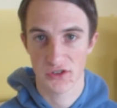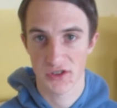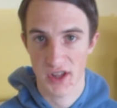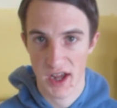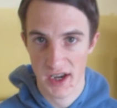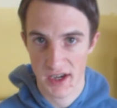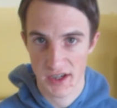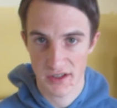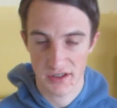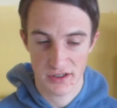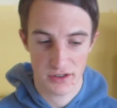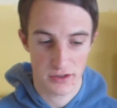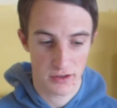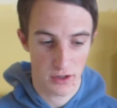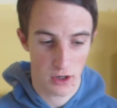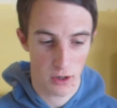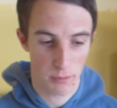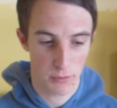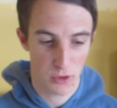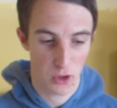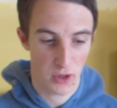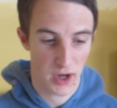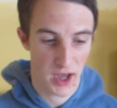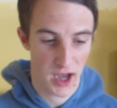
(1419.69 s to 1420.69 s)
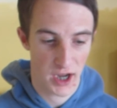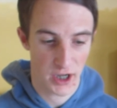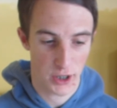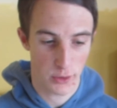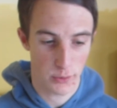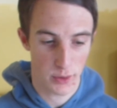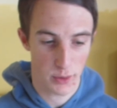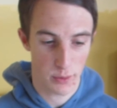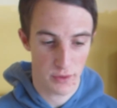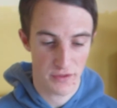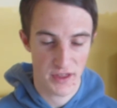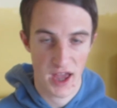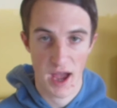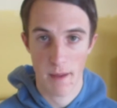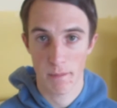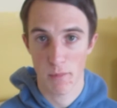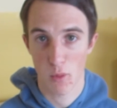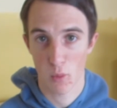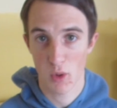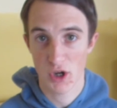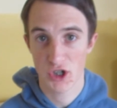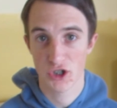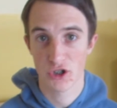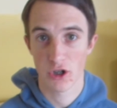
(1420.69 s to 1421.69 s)
That is, I'm not arguing with that,
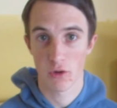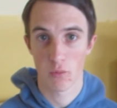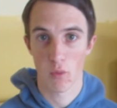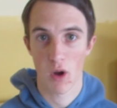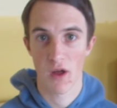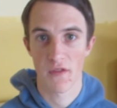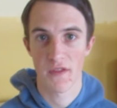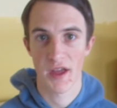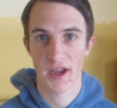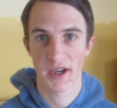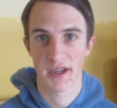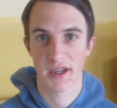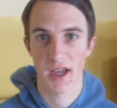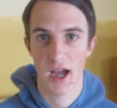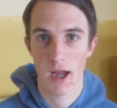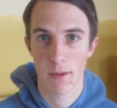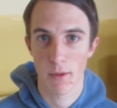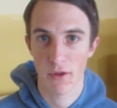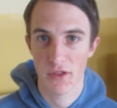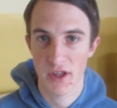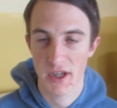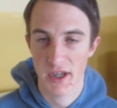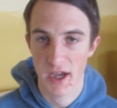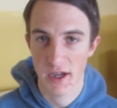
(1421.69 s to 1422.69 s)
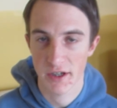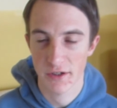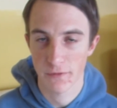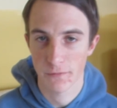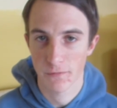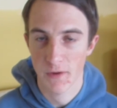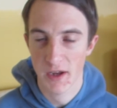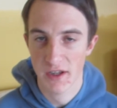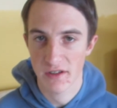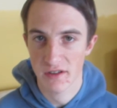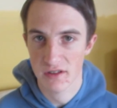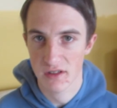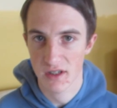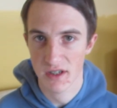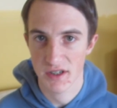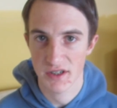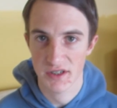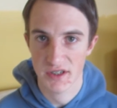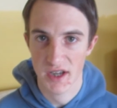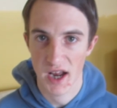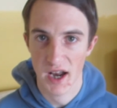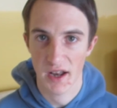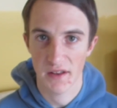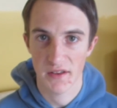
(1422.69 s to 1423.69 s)
but we should have won that game. I think our defence let us
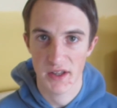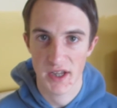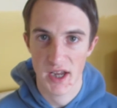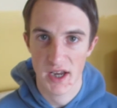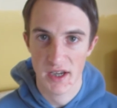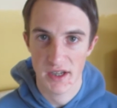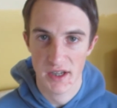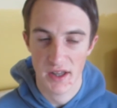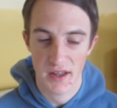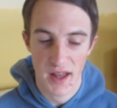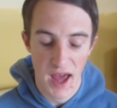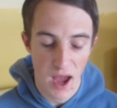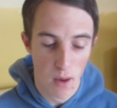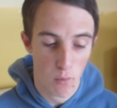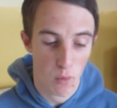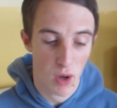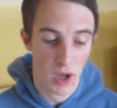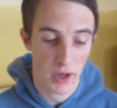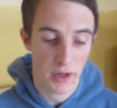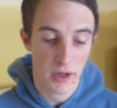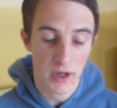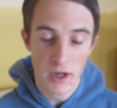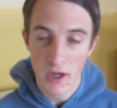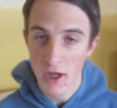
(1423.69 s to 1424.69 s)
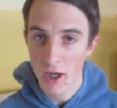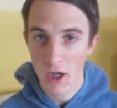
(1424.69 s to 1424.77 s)
down at the end in that one.